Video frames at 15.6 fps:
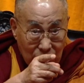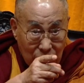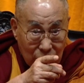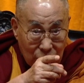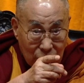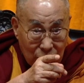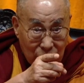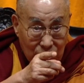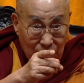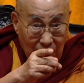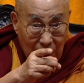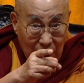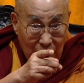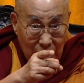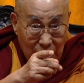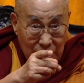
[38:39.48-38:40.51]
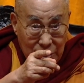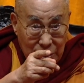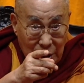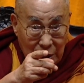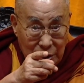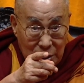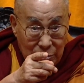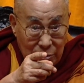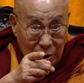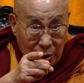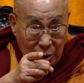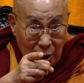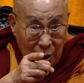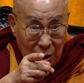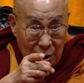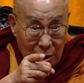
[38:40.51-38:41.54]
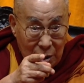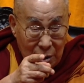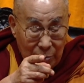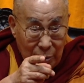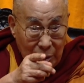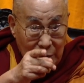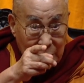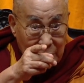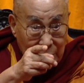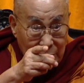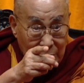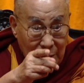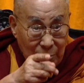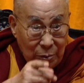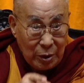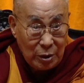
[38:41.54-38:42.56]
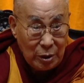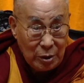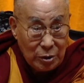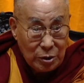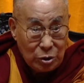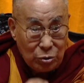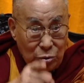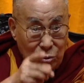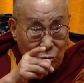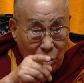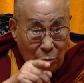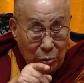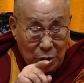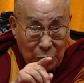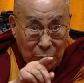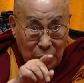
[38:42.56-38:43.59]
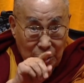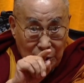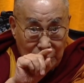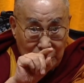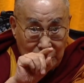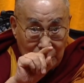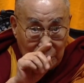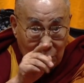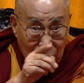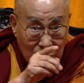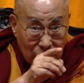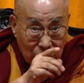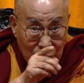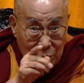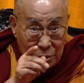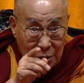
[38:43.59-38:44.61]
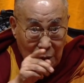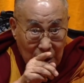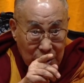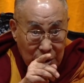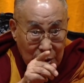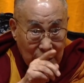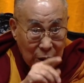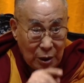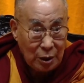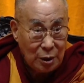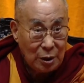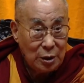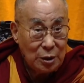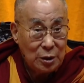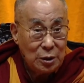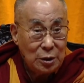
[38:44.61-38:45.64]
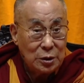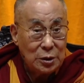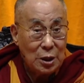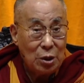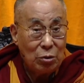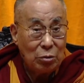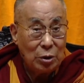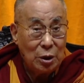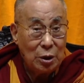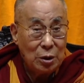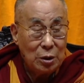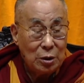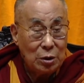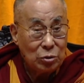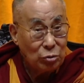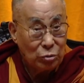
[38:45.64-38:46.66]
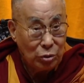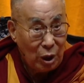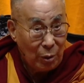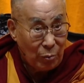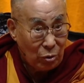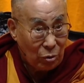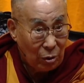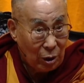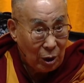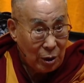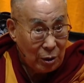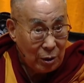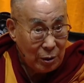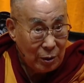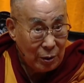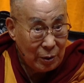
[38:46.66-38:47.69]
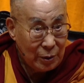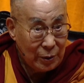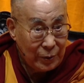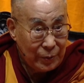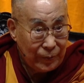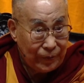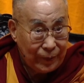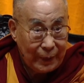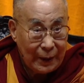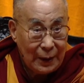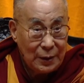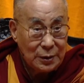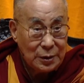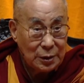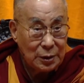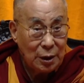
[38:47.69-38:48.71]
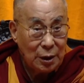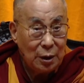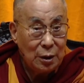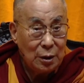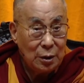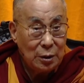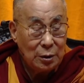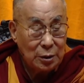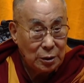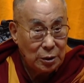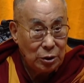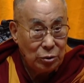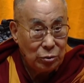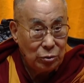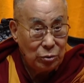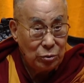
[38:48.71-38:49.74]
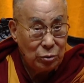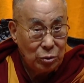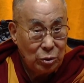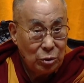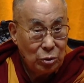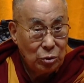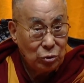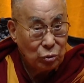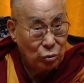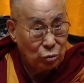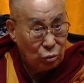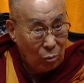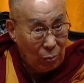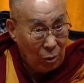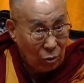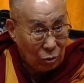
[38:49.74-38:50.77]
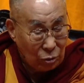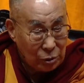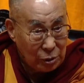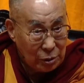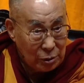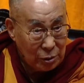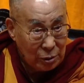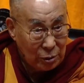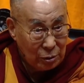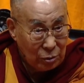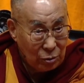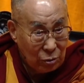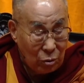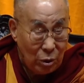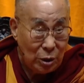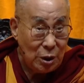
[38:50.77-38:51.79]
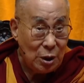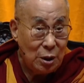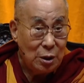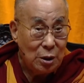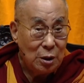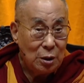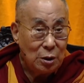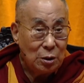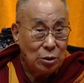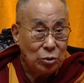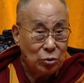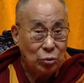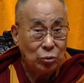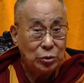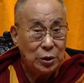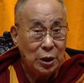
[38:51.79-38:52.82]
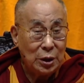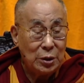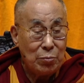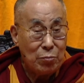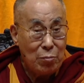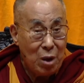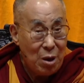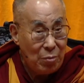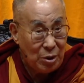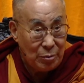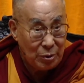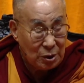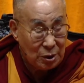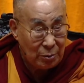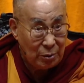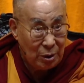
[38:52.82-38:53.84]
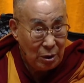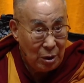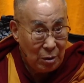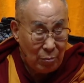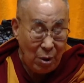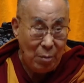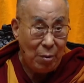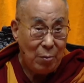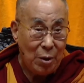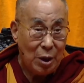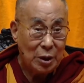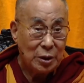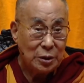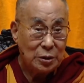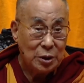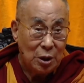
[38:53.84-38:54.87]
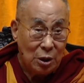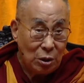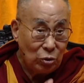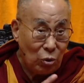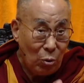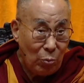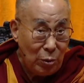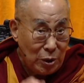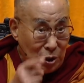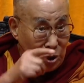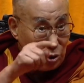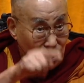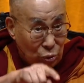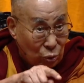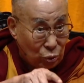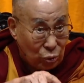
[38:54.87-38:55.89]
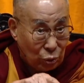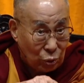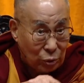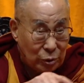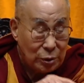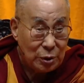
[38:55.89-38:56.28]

a hierarchy of existence to the matter and mind, both devoid of intrinsic existence, but they do both exist on the basis of designation and causes and conditions. So they have dependent origination, but they don't have intrinsic existence.